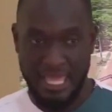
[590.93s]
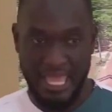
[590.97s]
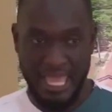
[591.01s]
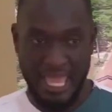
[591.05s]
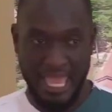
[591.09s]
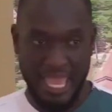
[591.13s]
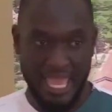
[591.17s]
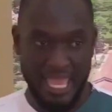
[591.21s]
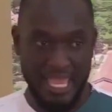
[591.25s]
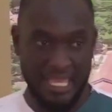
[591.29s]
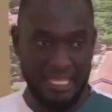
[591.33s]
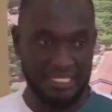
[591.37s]

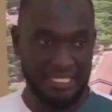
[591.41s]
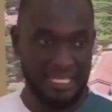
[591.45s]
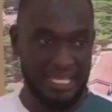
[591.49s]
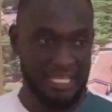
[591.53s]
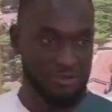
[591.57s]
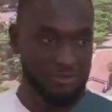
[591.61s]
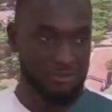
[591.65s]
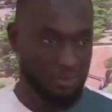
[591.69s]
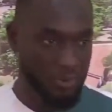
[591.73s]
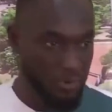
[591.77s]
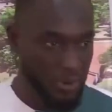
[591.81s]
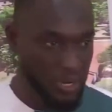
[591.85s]
And in
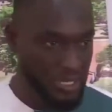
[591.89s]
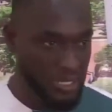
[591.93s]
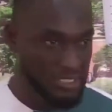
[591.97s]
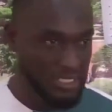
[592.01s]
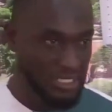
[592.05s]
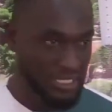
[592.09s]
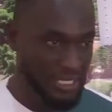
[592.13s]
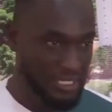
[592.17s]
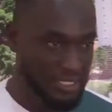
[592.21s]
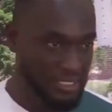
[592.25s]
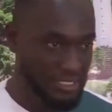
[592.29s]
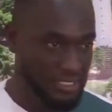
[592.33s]

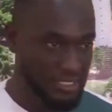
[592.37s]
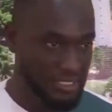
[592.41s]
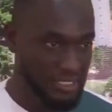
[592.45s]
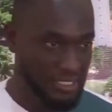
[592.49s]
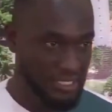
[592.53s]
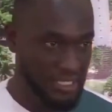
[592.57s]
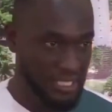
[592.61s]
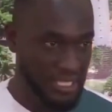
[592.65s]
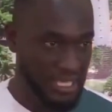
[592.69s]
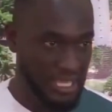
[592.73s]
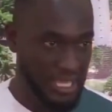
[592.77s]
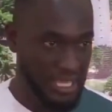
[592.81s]
Rwanda,
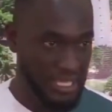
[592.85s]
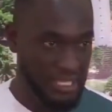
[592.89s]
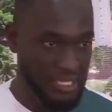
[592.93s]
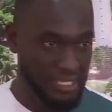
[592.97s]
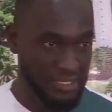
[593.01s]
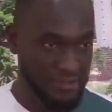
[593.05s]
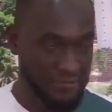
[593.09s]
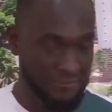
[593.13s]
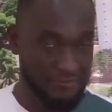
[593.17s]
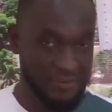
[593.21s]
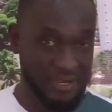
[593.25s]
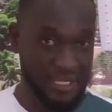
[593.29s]

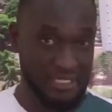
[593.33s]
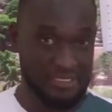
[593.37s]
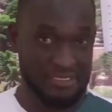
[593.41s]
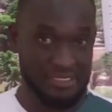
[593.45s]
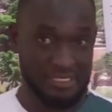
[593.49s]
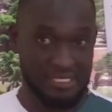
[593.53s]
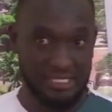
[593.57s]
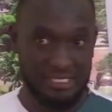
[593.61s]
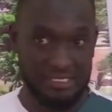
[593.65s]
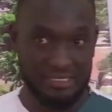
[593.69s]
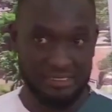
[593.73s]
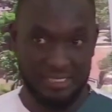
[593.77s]
in fact,
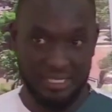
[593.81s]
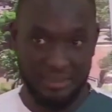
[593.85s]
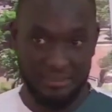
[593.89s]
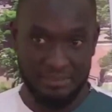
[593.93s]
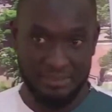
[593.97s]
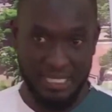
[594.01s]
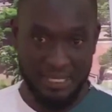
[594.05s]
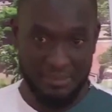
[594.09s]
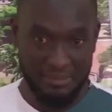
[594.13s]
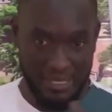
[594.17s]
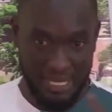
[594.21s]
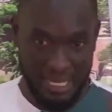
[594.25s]

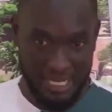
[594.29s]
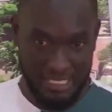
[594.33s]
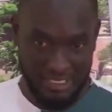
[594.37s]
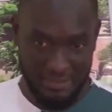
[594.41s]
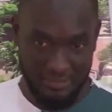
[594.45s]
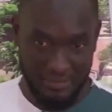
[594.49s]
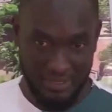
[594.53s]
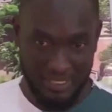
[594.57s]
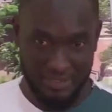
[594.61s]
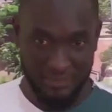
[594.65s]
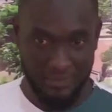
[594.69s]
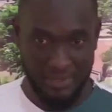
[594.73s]
sometime last
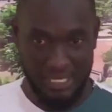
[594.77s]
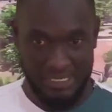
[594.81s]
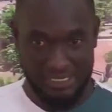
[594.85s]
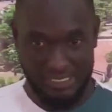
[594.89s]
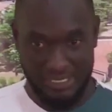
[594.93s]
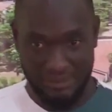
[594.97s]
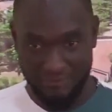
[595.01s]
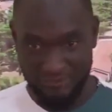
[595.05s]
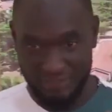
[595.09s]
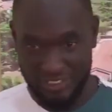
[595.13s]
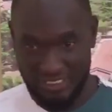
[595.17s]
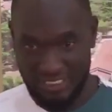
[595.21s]
month, we had
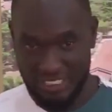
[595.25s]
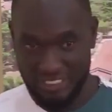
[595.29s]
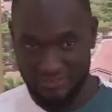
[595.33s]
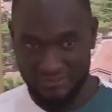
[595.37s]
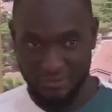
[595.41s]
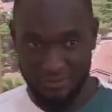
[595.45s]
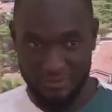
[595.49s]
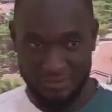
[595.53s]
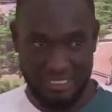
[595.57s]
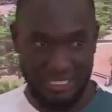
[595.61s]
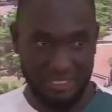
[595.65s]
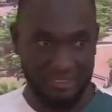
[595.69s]
some visitors
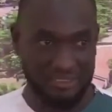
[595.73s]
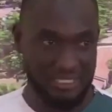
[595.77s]
from South